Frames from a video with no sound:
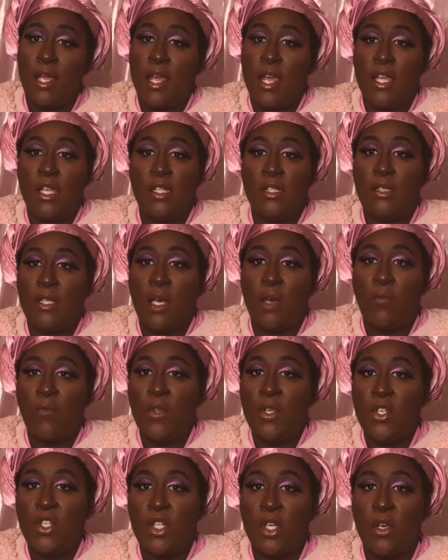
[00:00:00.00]
and it
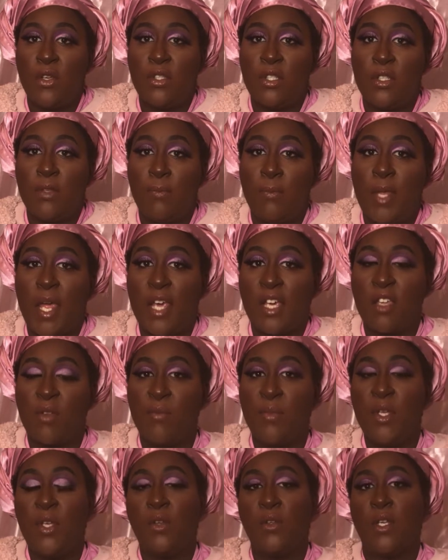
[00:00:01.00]
definitely shows in the black
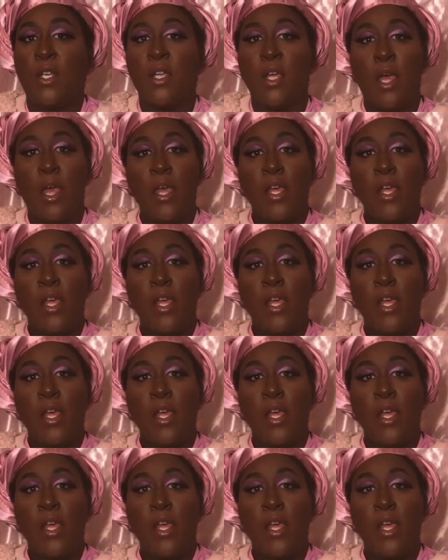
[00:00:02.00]
community,